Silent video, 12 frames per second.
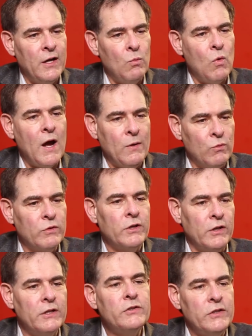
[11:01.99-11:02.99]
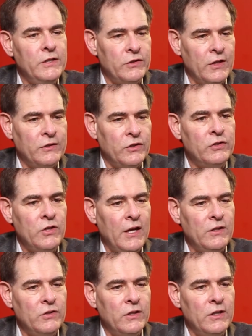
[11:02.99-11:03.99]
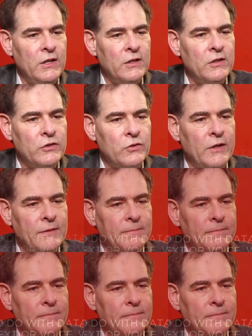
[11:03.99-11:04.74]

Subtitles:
and why we're going to see such a change in the industry.